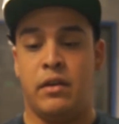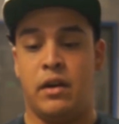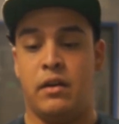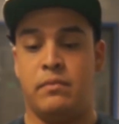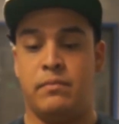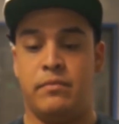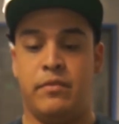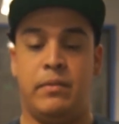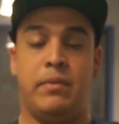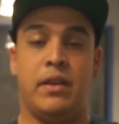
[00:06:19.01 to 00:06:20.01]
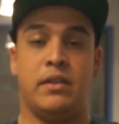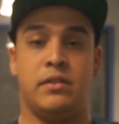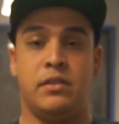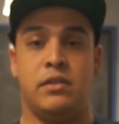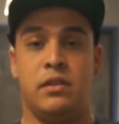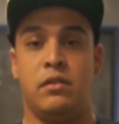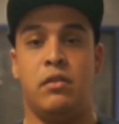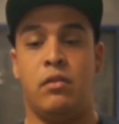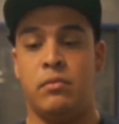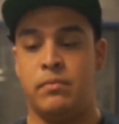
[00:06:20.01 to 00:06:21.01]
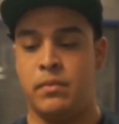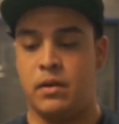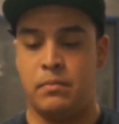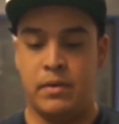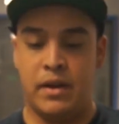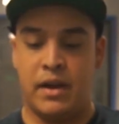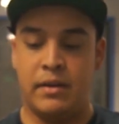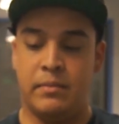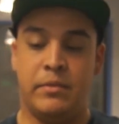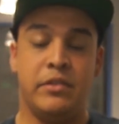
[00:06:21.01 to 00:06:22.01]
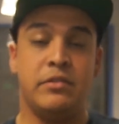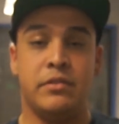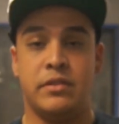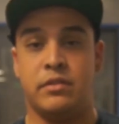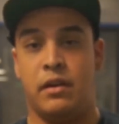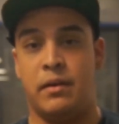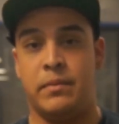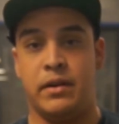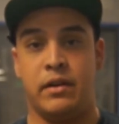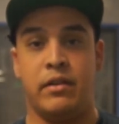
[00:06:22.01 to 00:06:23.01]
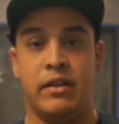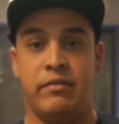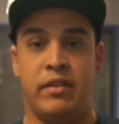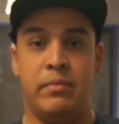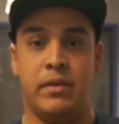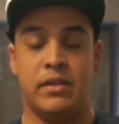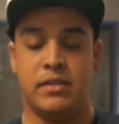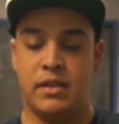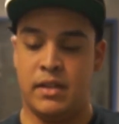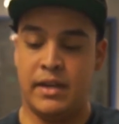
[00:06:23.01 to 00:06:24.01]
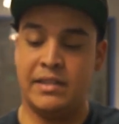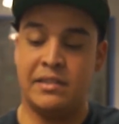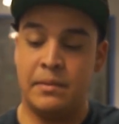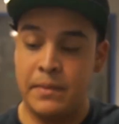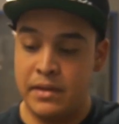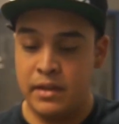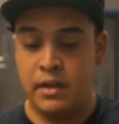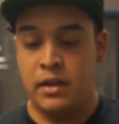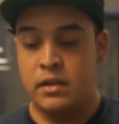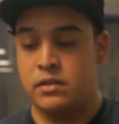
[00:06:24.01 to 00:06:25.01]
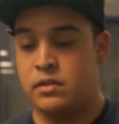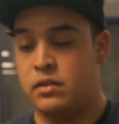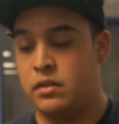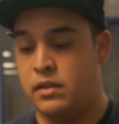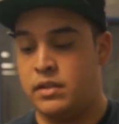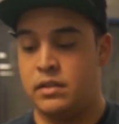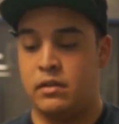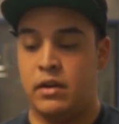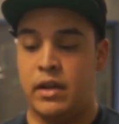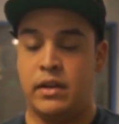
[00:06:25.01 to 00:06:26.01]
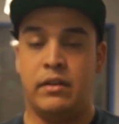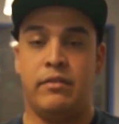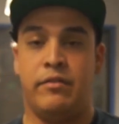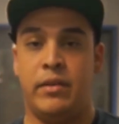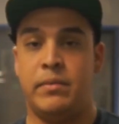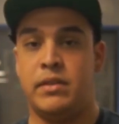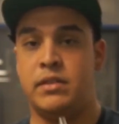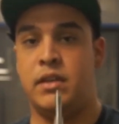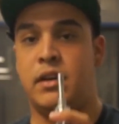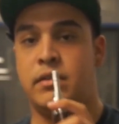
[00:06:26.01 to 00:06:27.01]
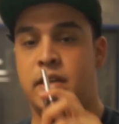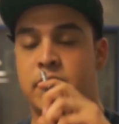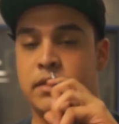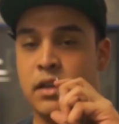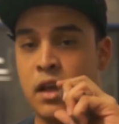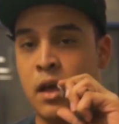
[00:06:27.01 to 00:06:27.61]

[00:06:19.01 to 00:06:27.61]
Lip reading: vaping at such a low ohm. But I am used to it, so I'm going to go ahead and vape it because I like cinnamon. So let's go ahead and vape this, see how it tastes.